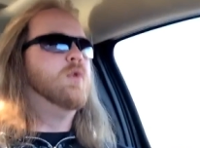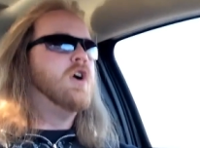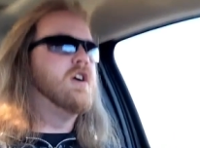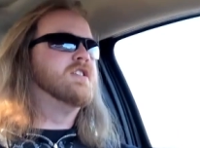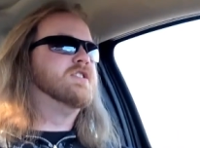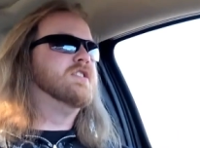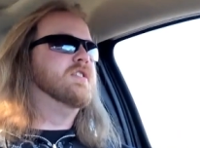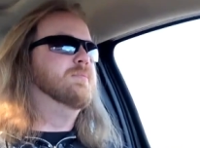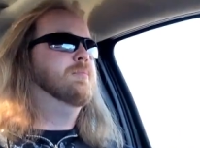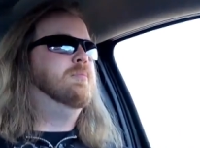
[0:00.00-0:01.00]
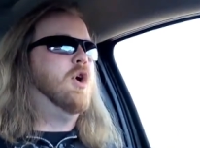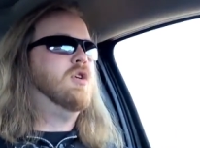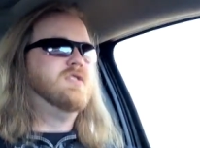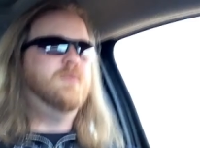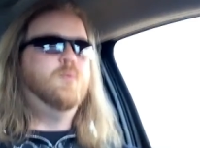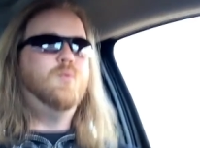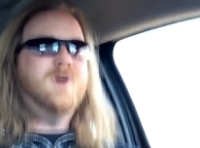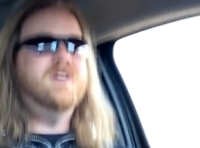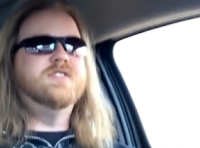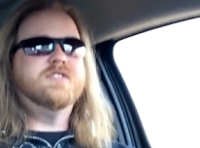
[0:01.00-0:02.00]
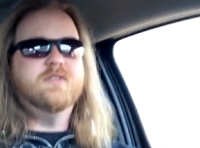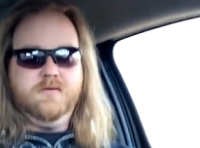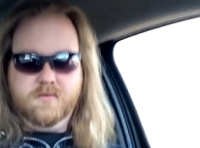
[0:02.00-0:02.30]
works both ways.